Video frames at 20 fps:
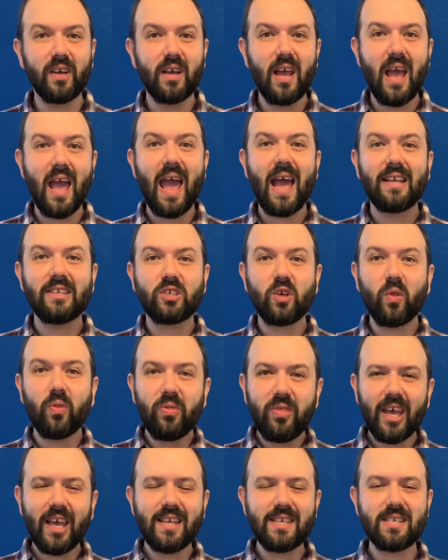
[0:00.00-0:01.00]
And so
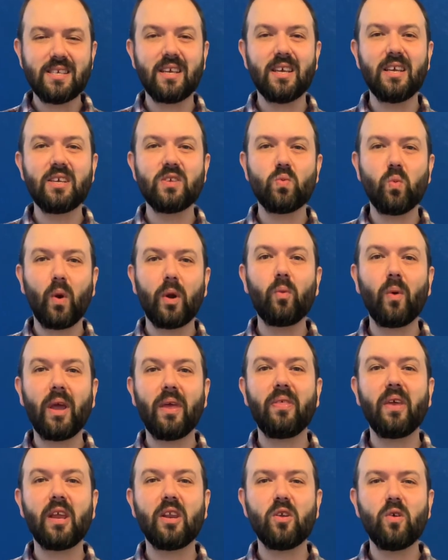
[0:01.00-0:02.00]
this is one way they
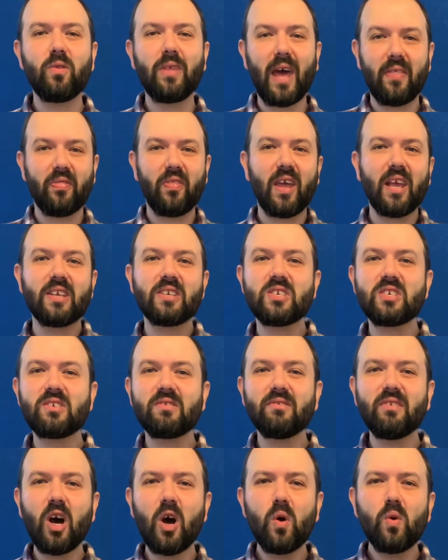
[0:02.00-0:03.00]
do that. They
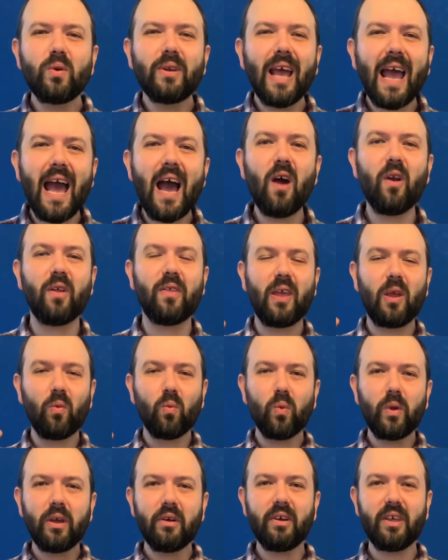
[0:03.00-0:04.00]
slow down and they
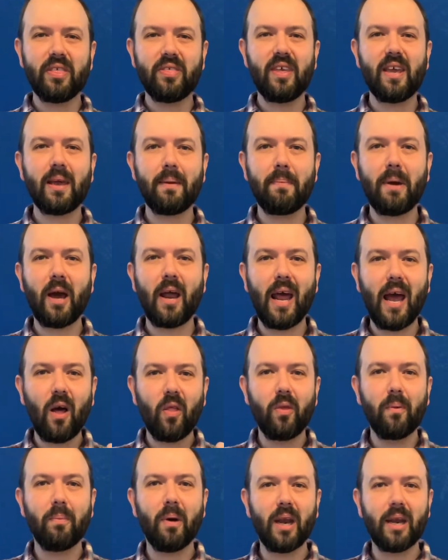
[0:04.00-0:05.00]
really think about how the
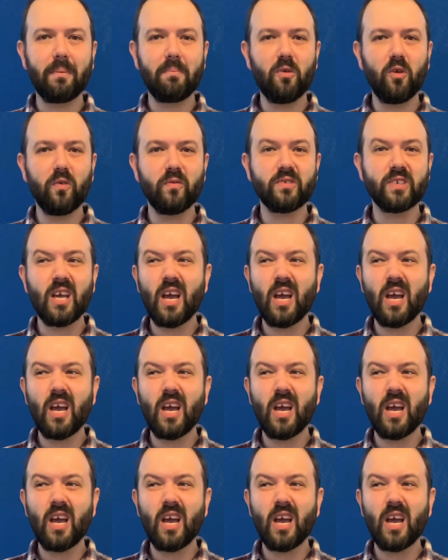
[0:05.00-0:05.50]
body moves.